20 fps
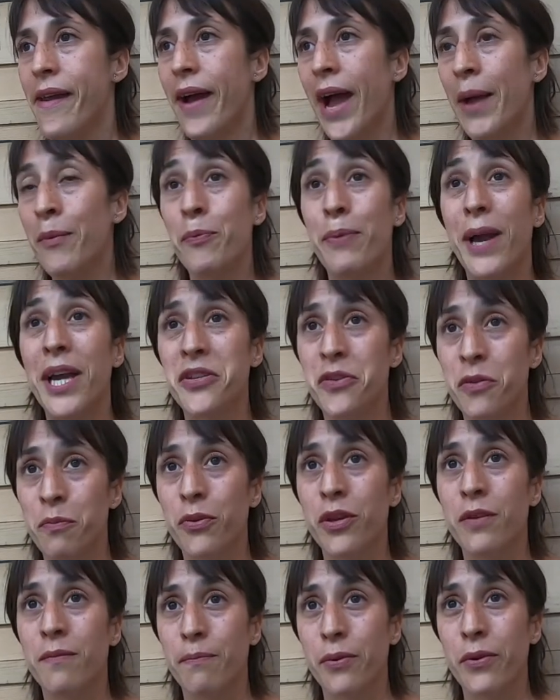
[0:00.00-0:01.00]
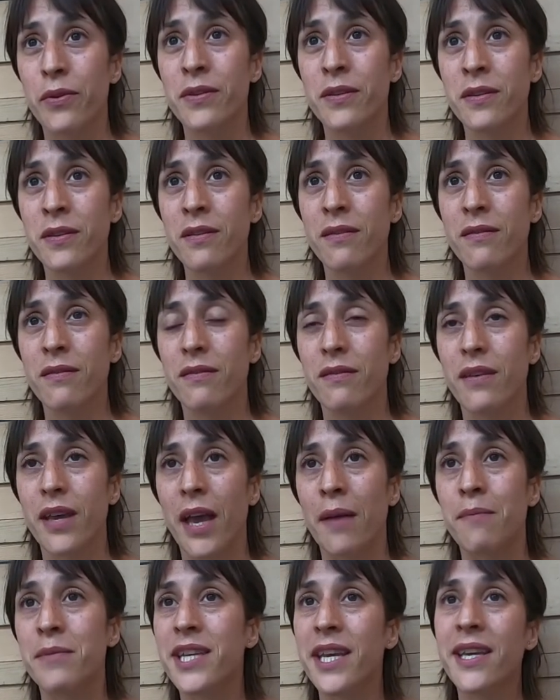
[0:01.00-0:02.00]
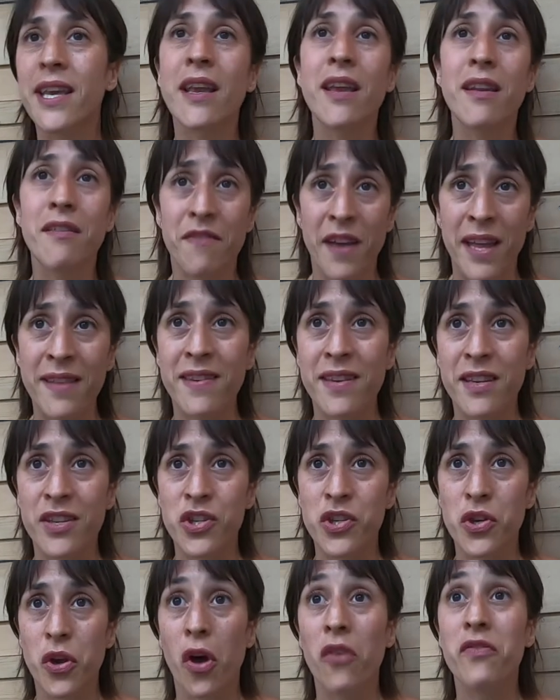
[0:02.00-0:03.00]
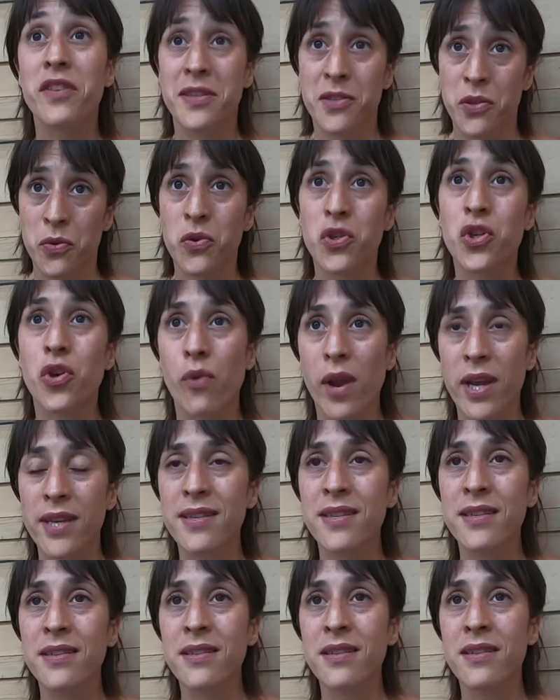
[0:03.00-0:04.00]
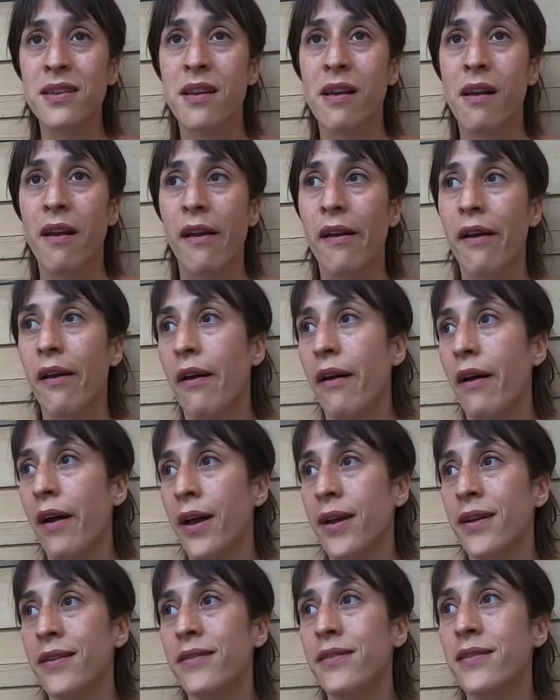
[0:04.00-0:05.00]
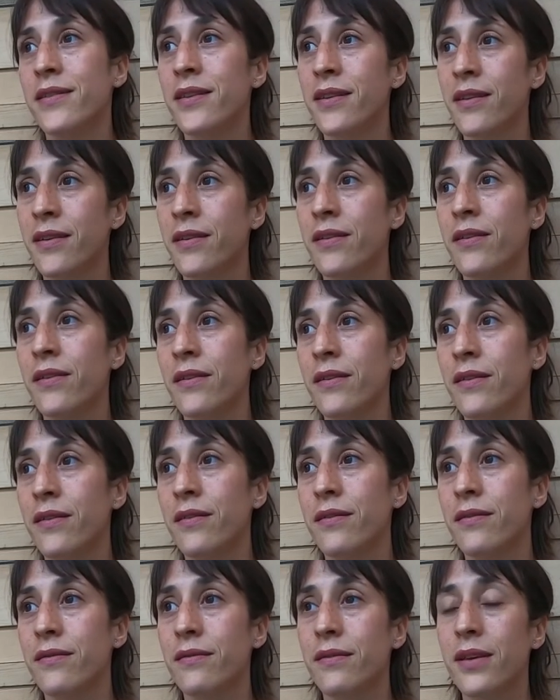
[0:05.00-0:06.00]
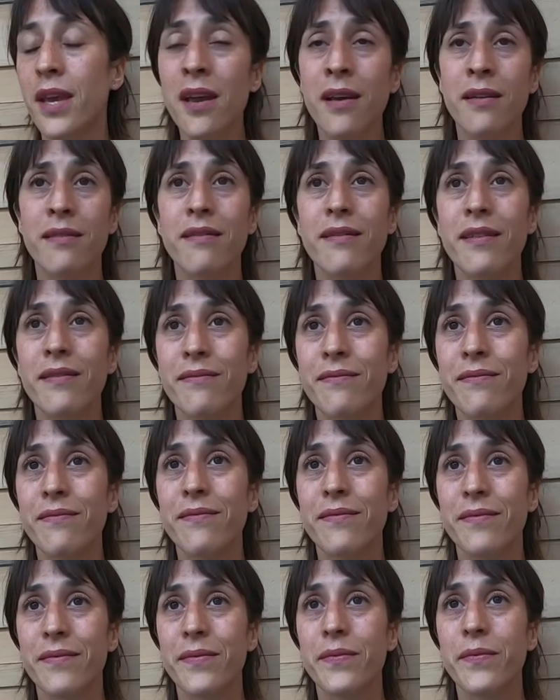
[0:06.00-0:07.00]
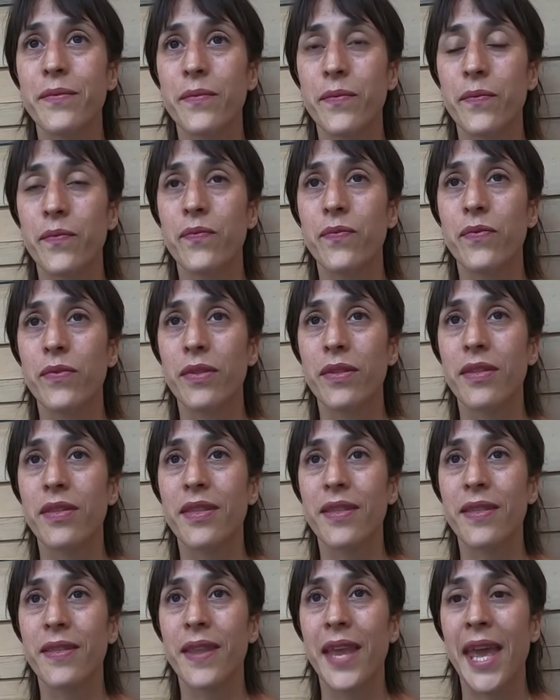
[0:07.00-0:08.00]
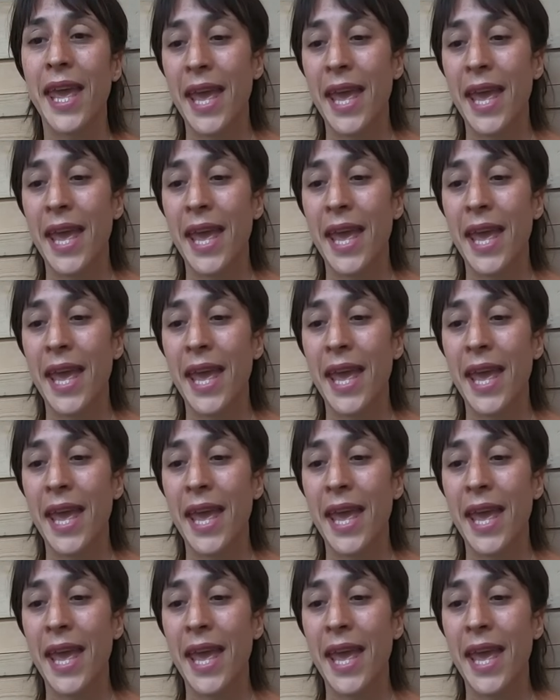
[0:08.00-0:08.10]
I'm a passionate person. I'm taking advantage of this huge crisis. And yeah. Out of crisis comes opportunity.